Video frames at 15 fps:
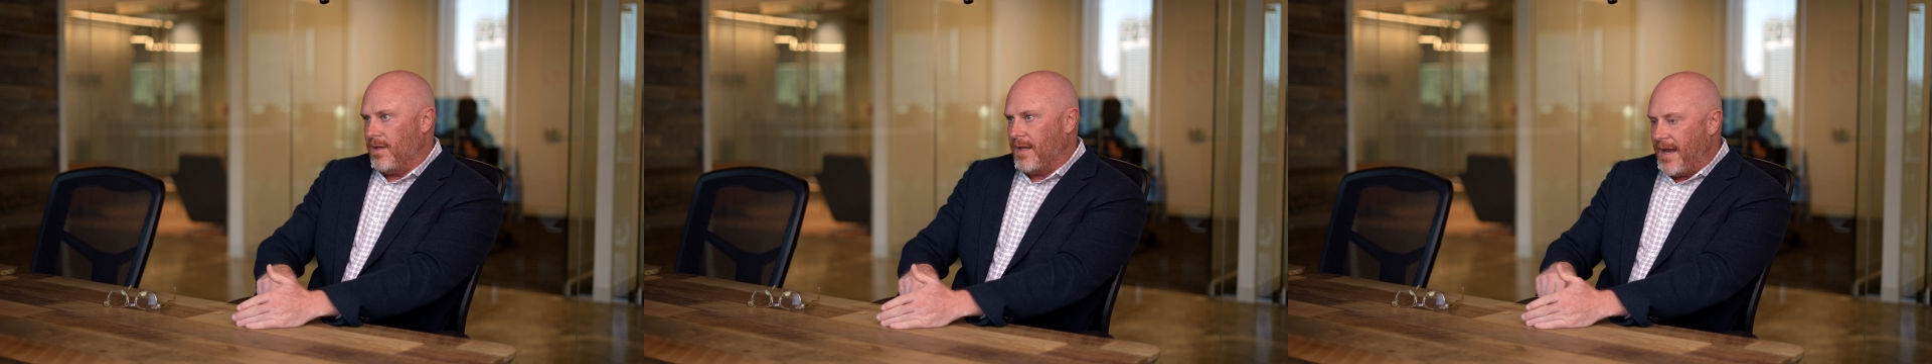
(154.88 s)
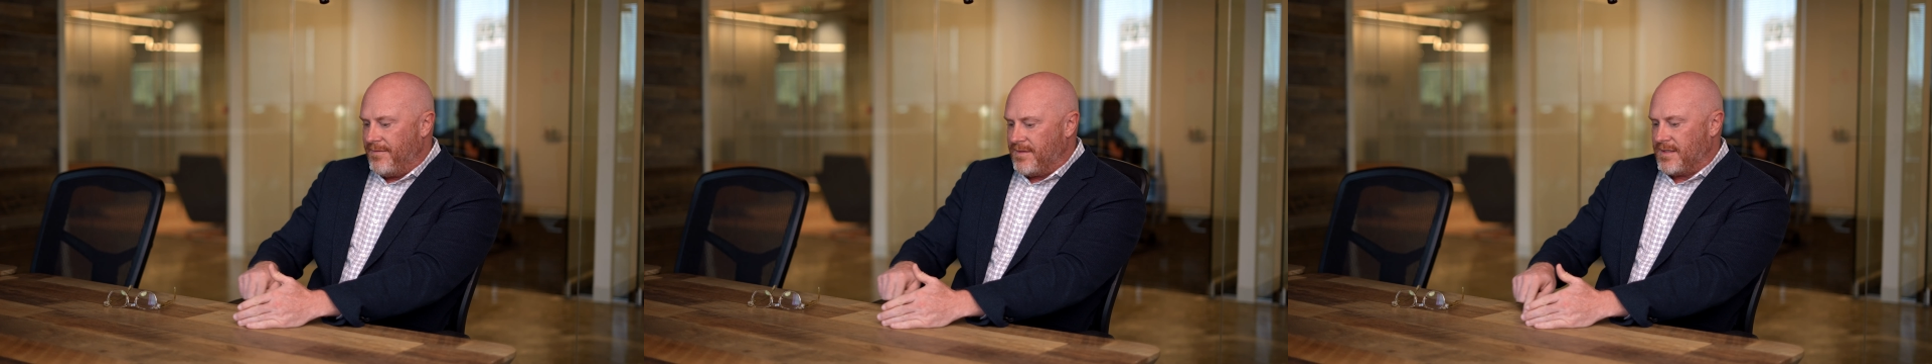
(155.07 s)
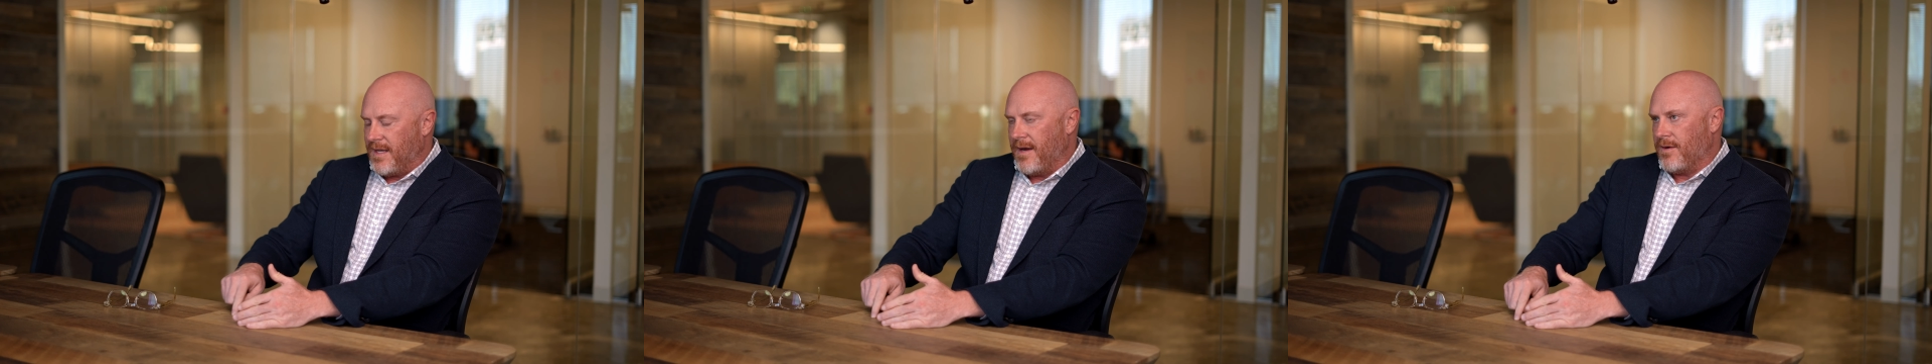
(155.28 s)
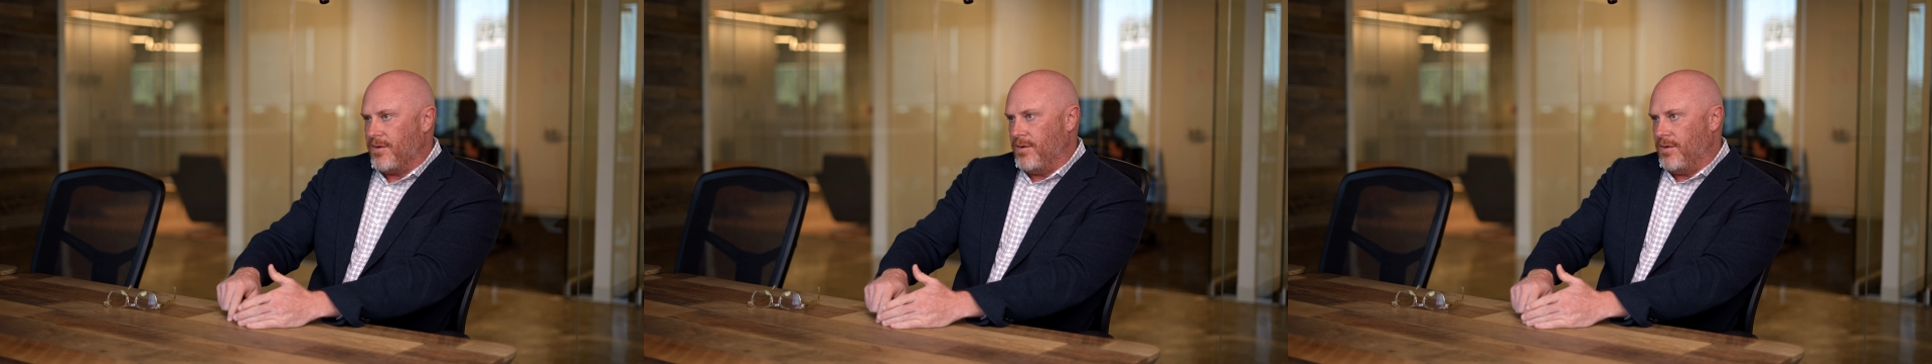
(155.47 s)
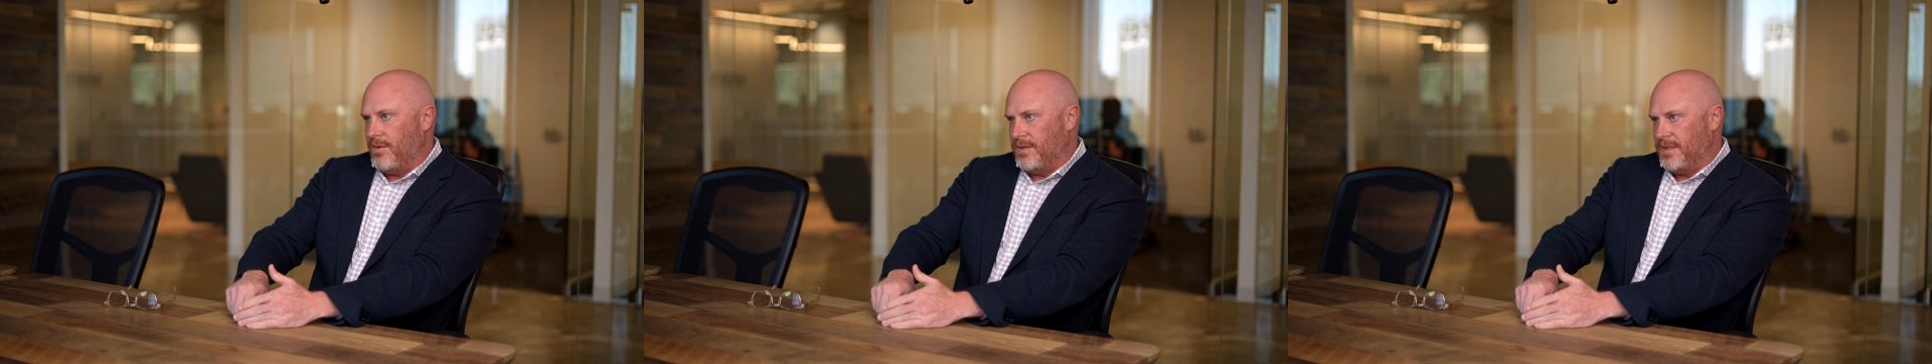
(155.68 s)
life
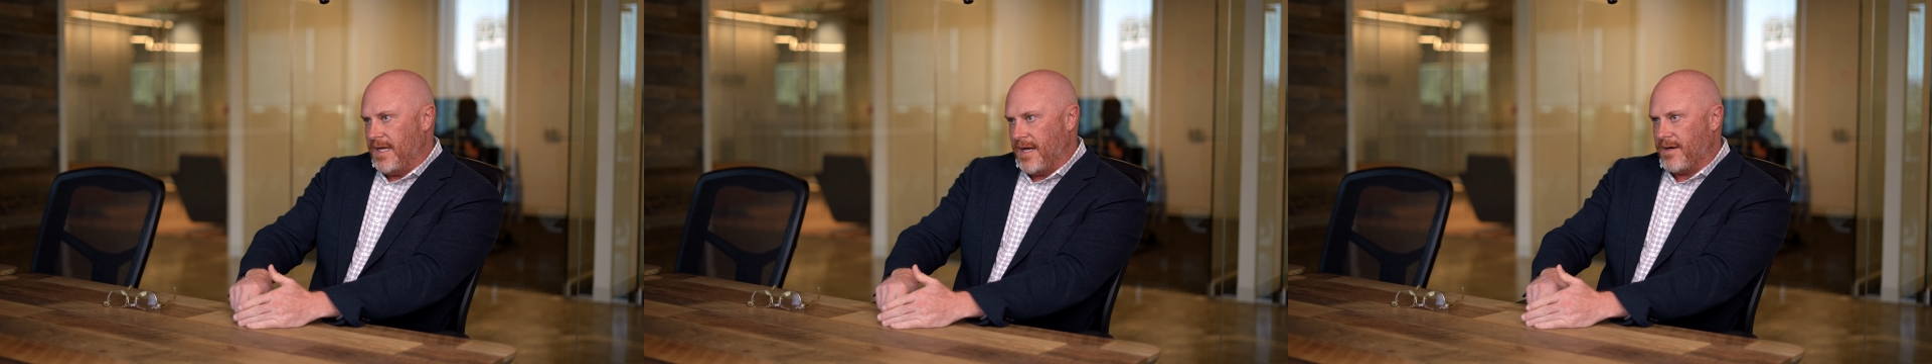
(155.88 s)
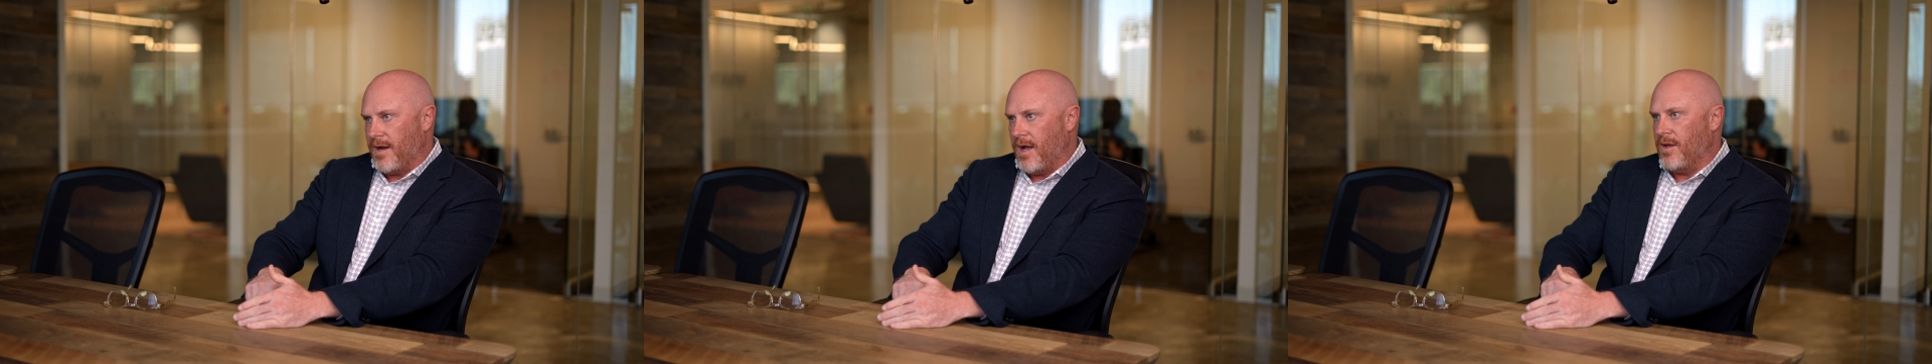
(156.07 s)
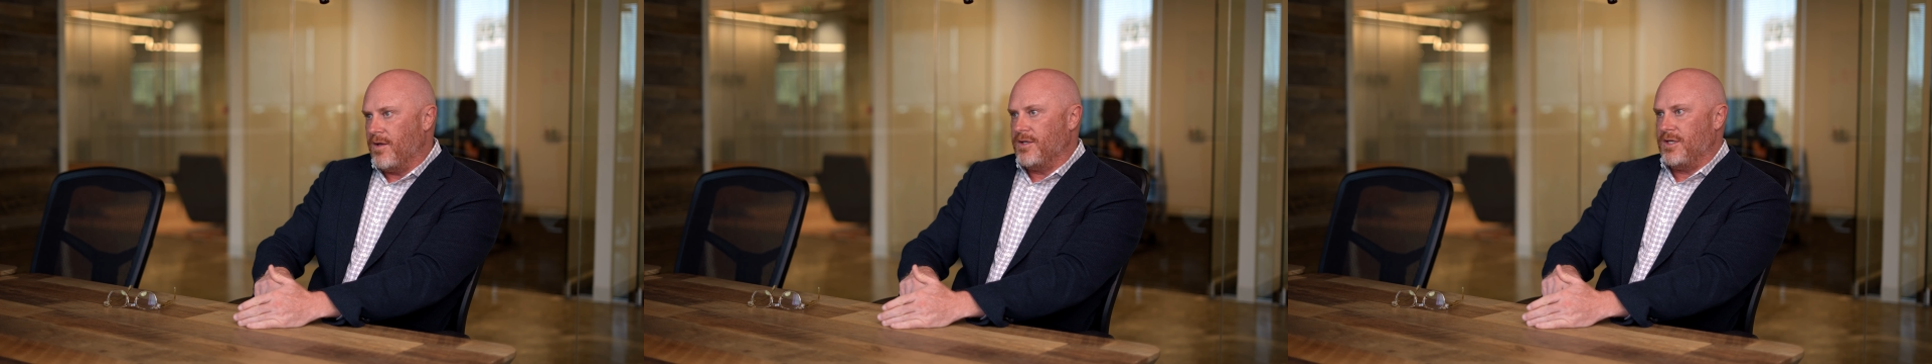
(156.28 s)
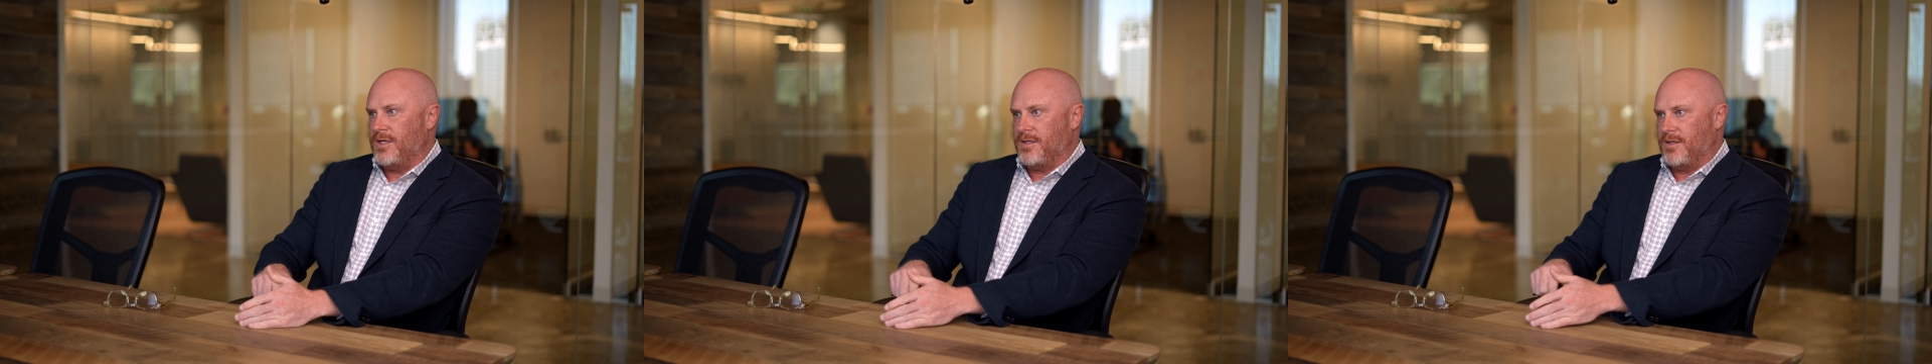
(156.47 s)
cycle technology